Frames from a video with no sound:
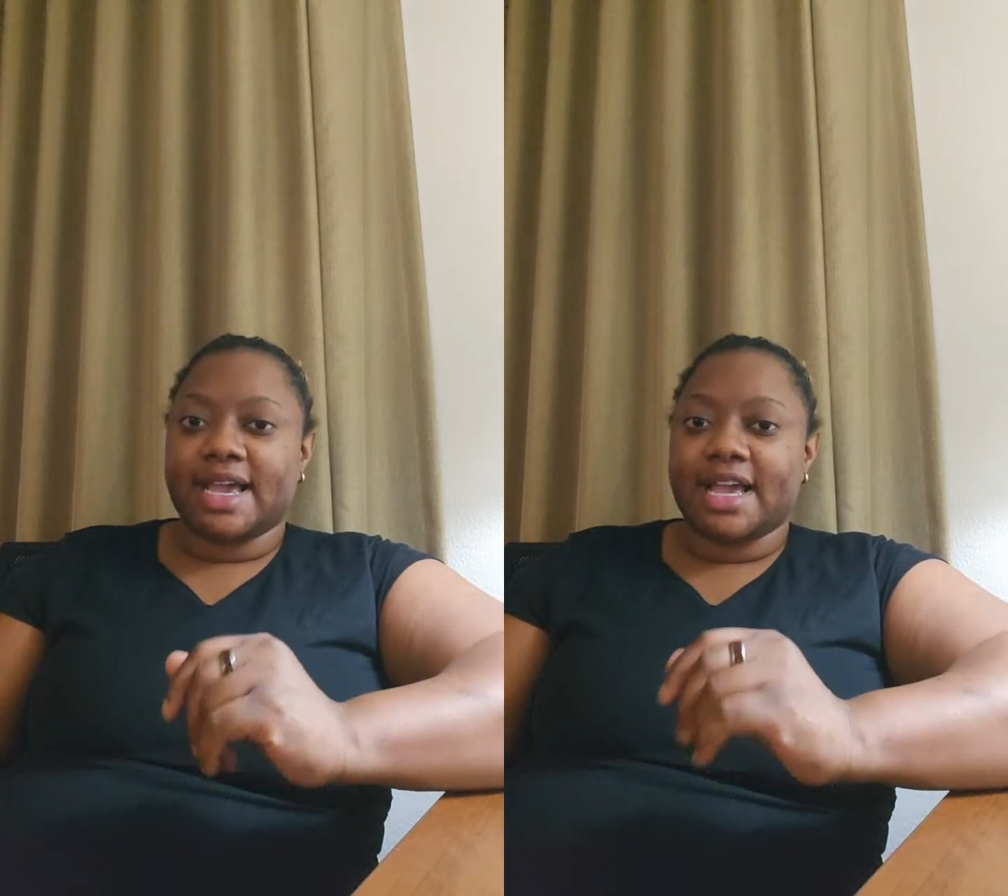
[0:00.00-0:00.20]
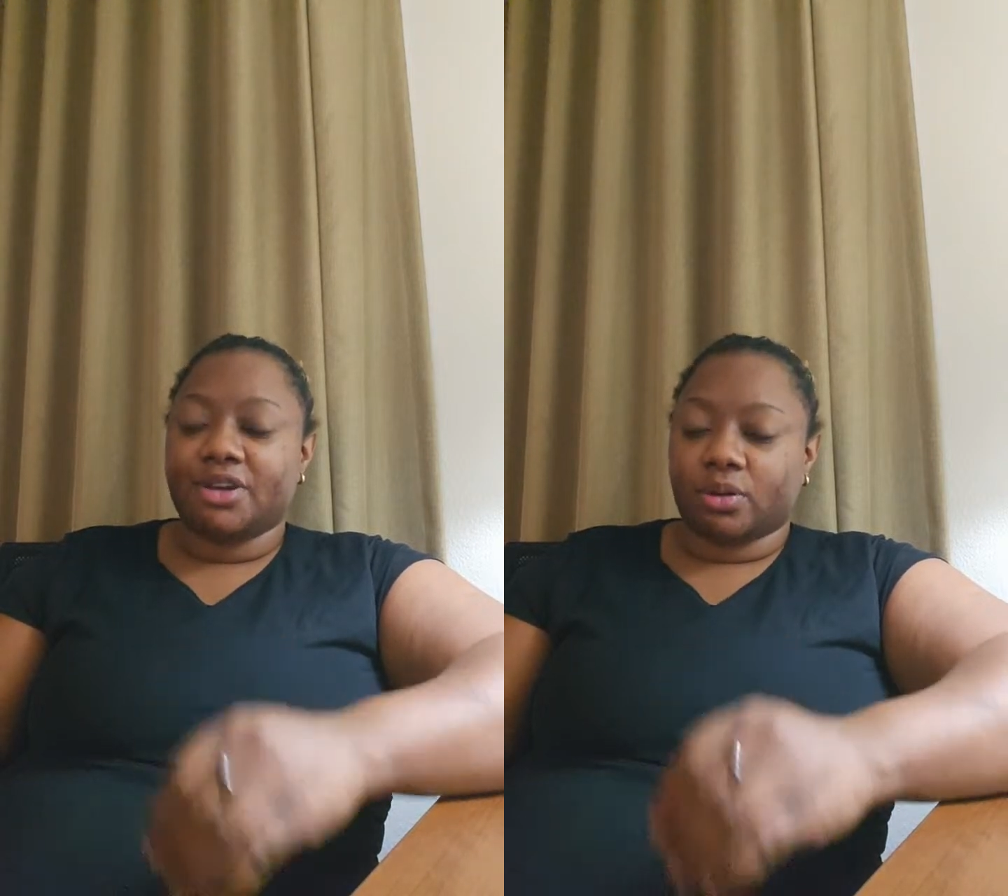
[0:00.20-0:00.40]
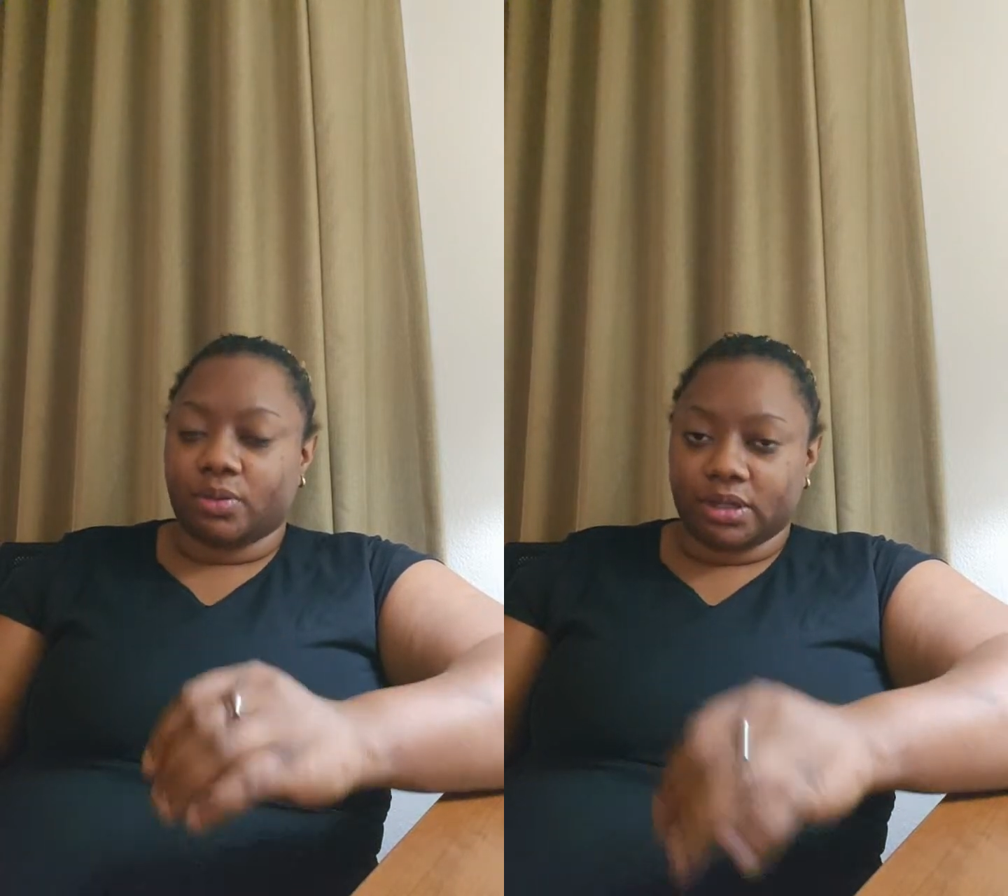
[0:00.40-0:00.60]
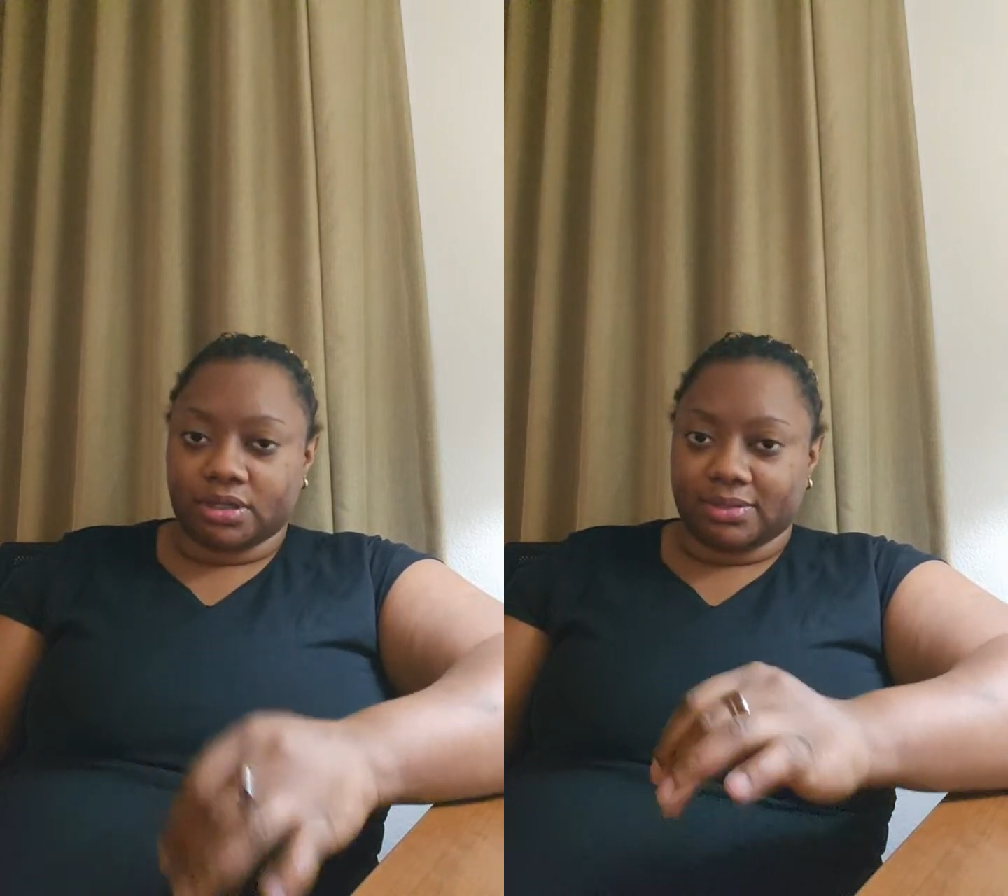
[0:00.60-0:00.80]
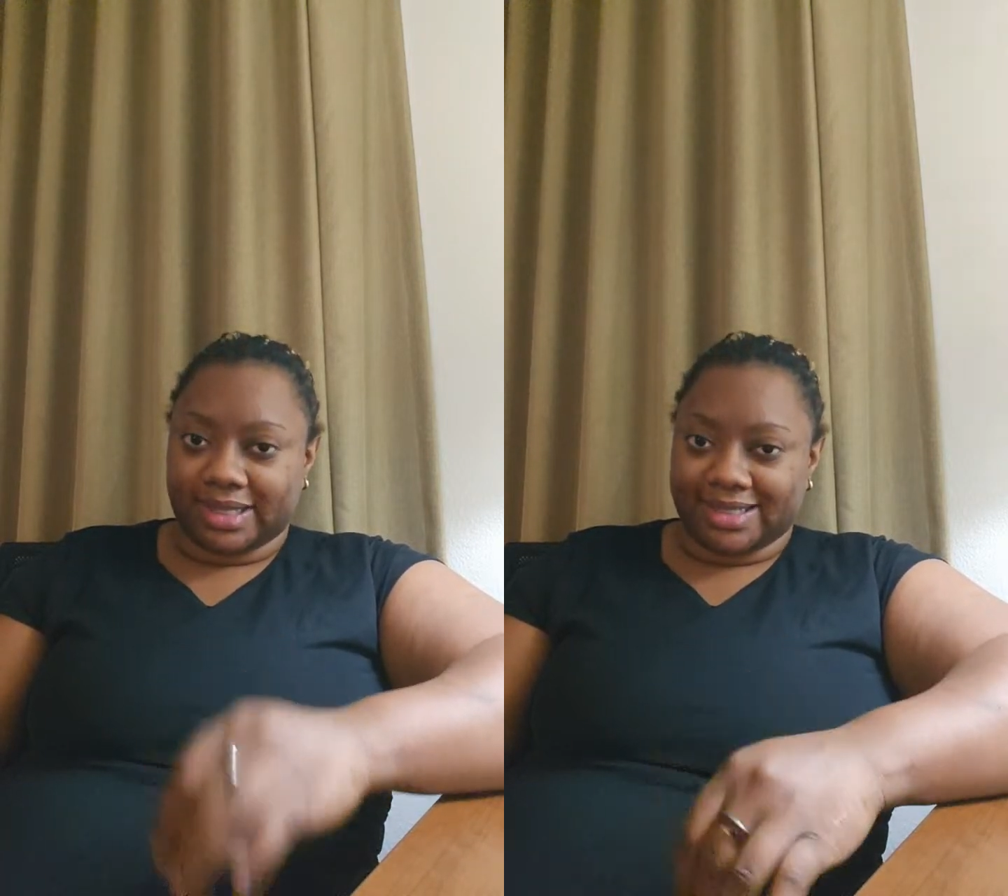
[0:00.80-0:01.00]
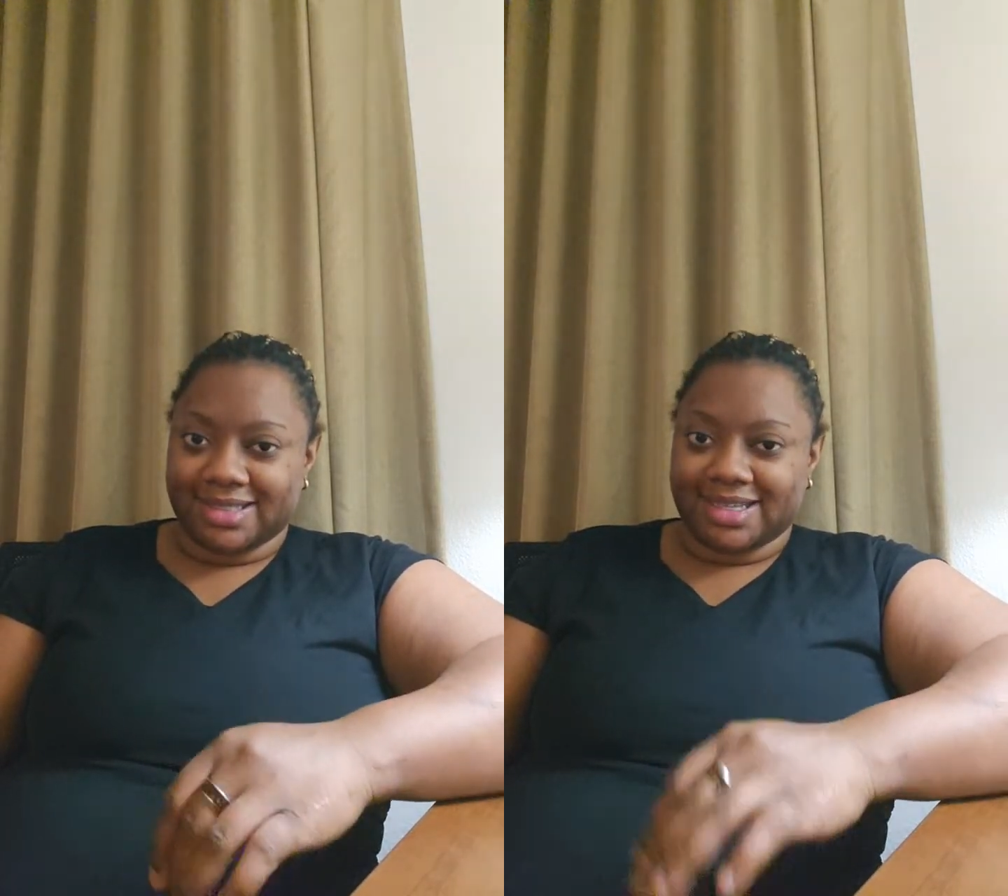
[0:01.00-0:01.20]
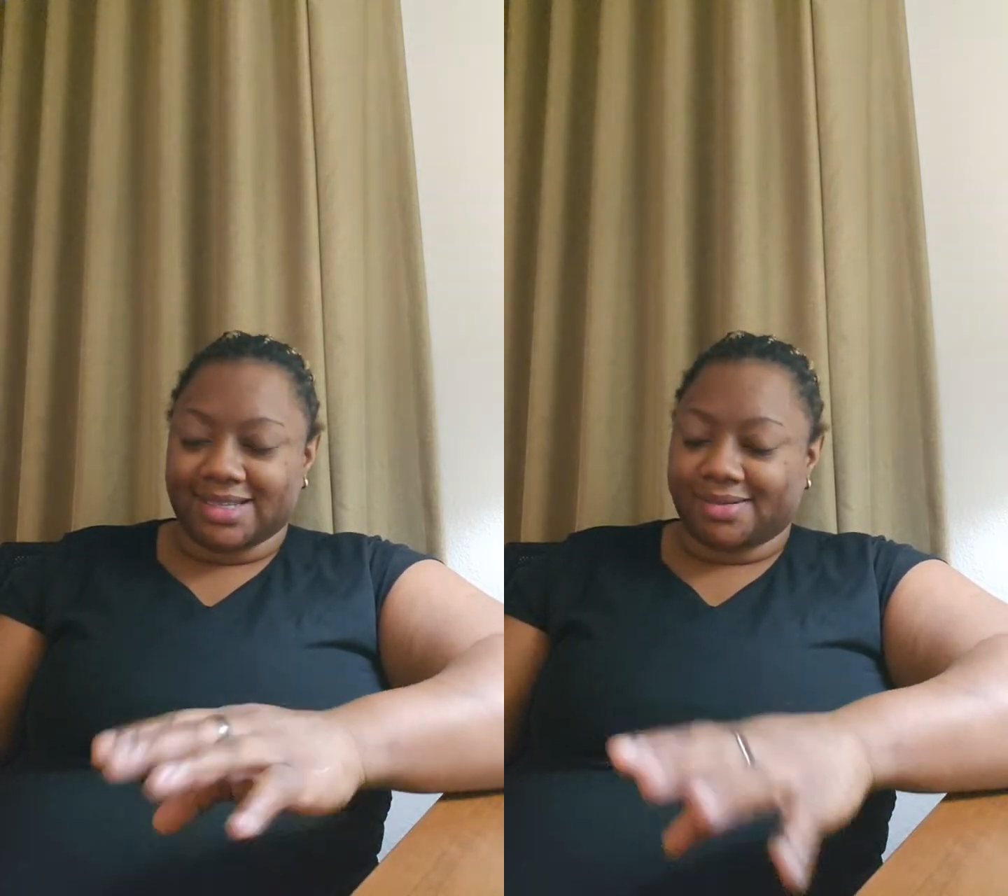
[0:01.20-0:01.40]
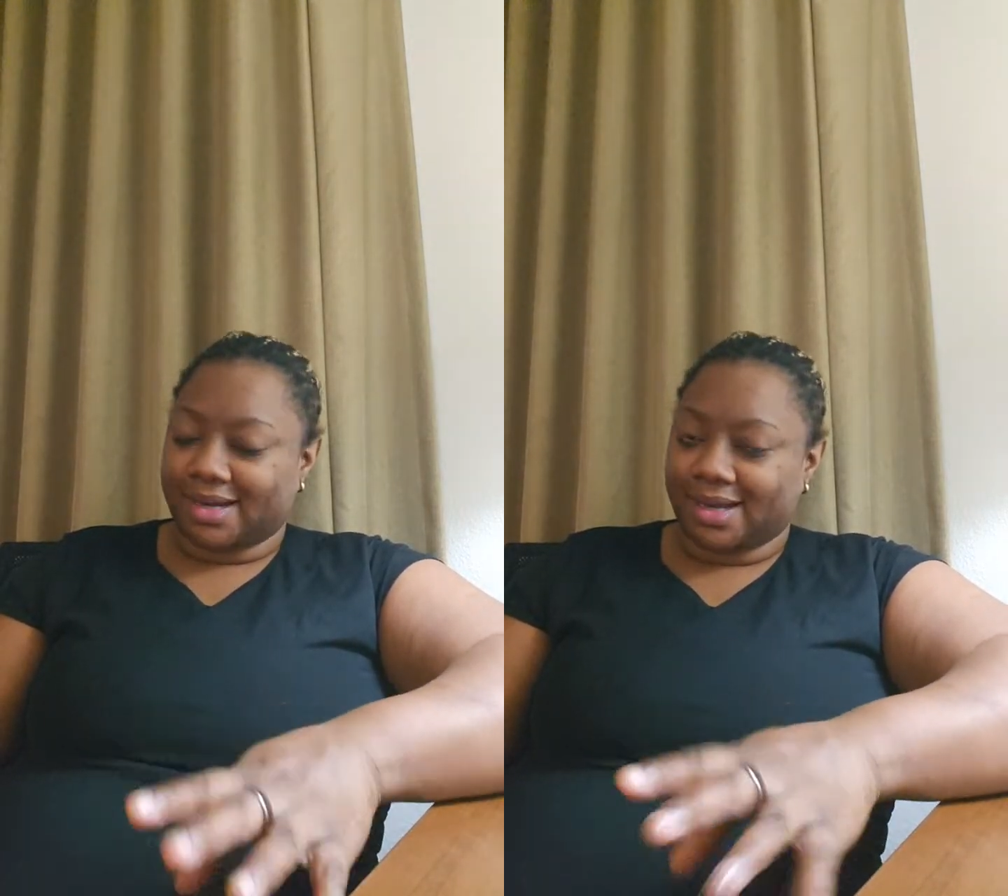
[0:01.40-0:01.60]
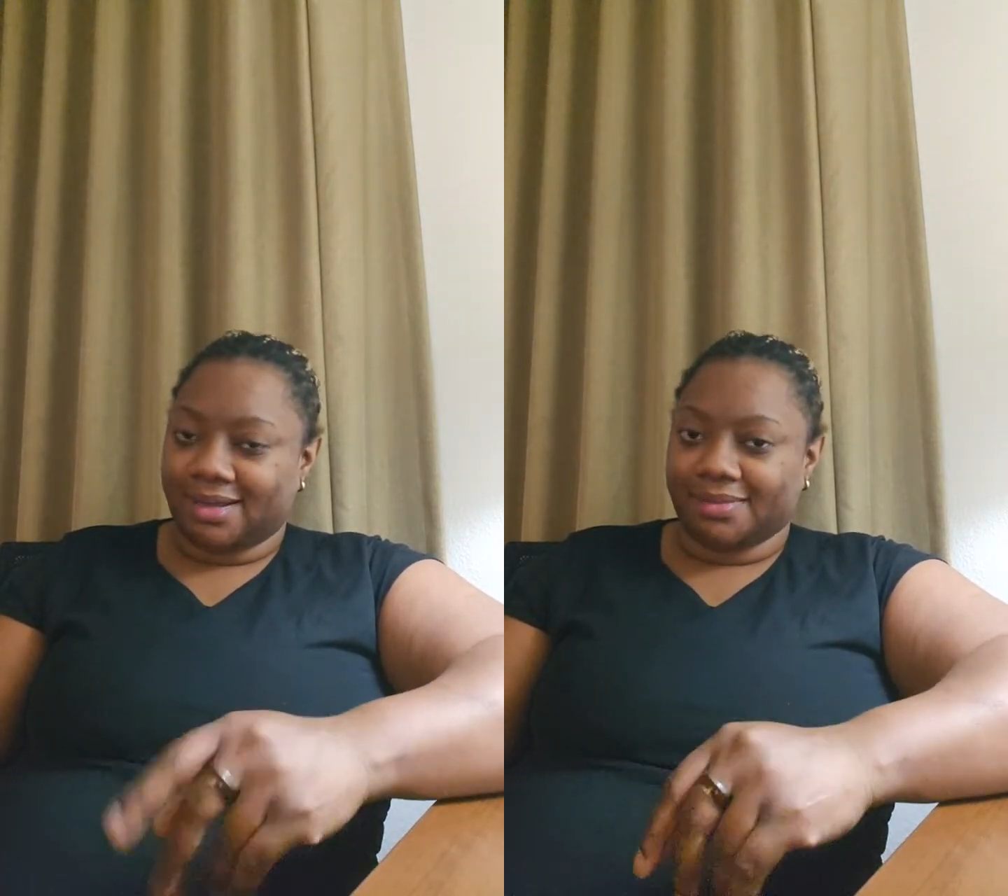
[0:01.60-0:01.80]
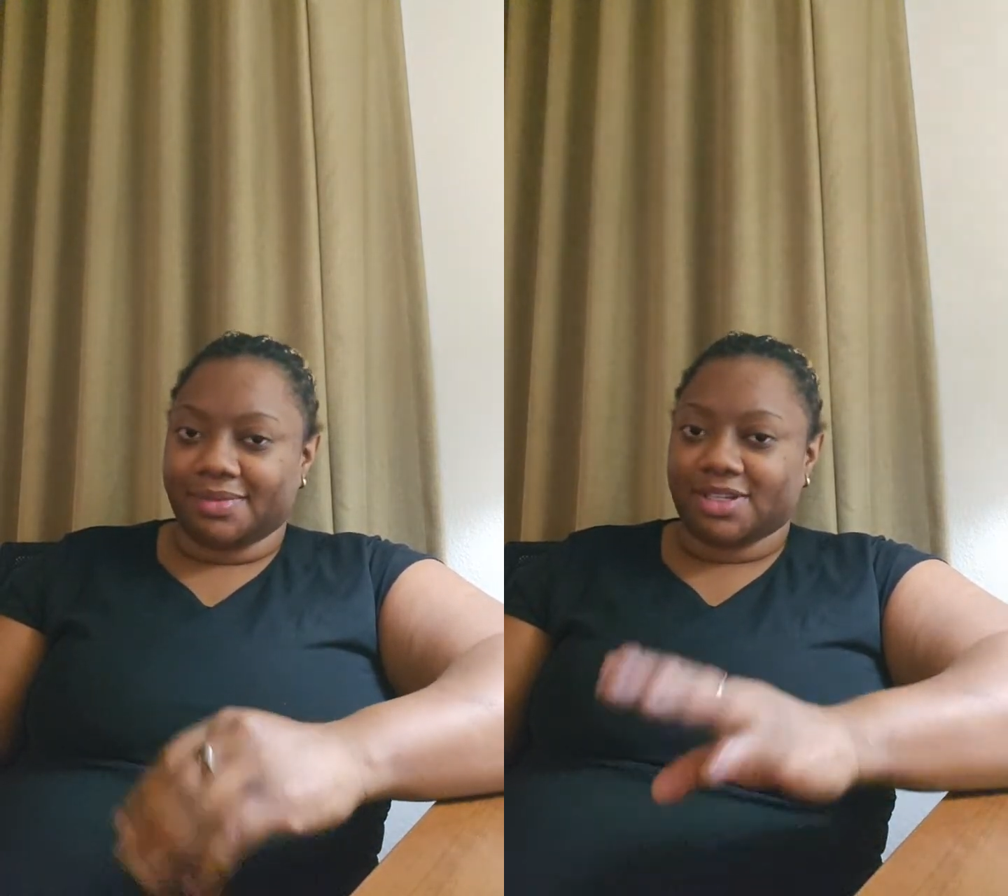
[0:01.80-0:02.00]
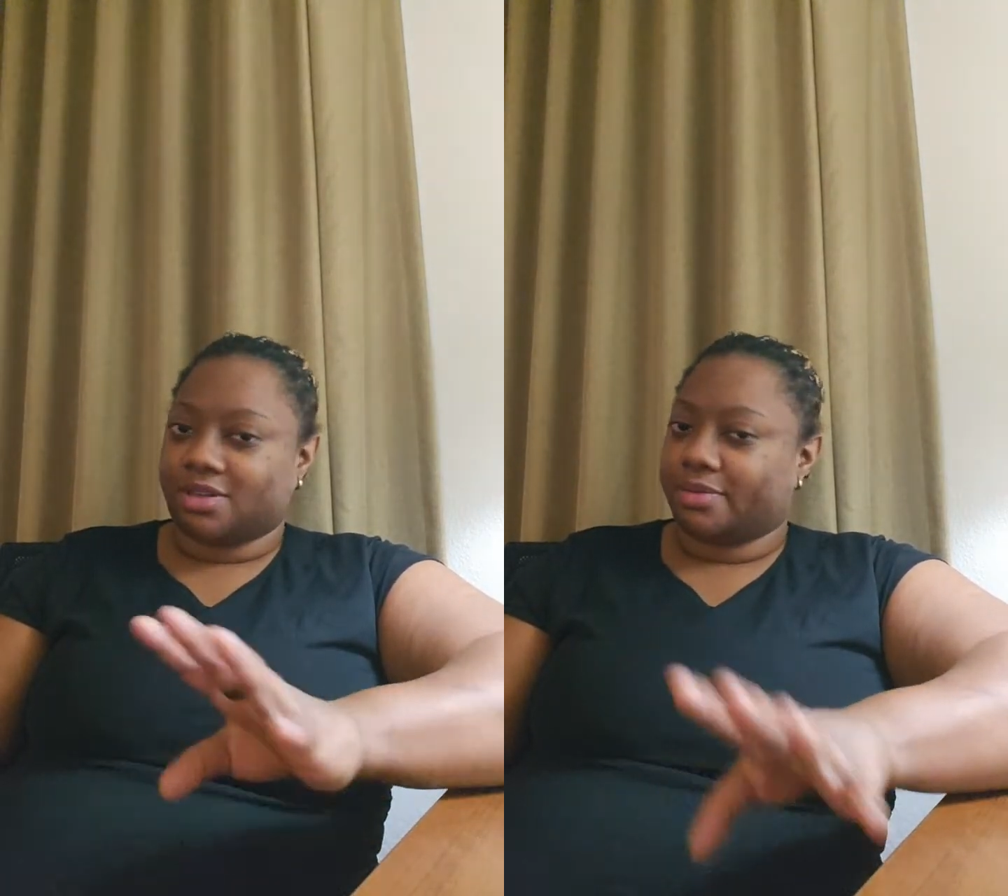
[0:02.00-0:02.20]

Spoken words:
and your welcome lights. That's what I call them.